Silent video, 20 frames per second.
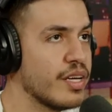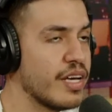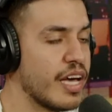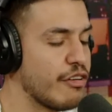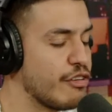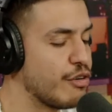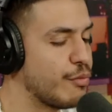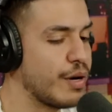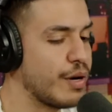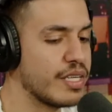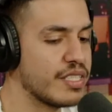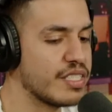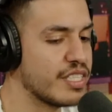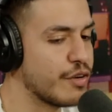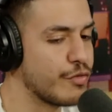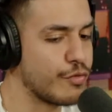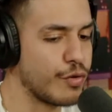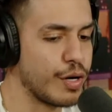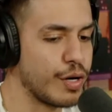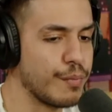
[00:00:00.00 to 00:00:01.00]
Everybody's
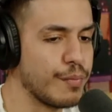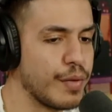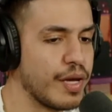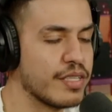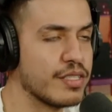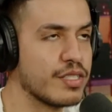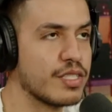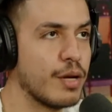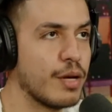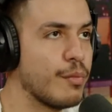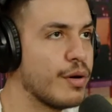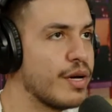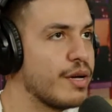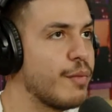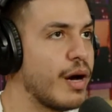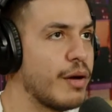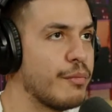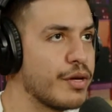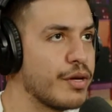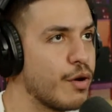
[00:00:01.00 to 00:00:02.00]
different, and somebody
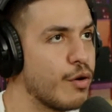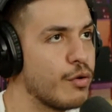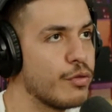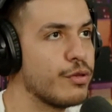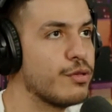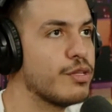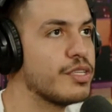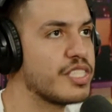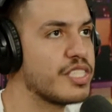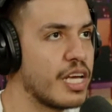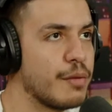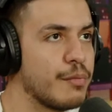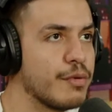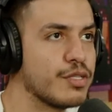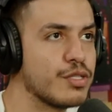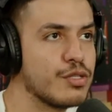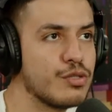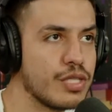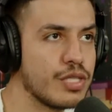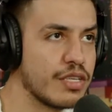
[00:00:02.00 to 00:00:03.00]
might be going through the same
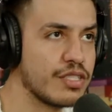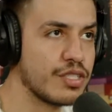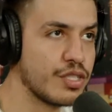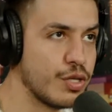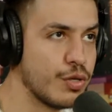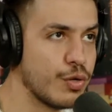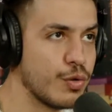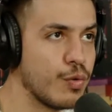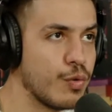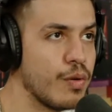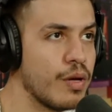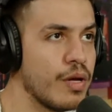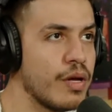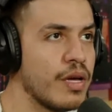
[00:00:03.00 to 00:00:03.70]
issues as you.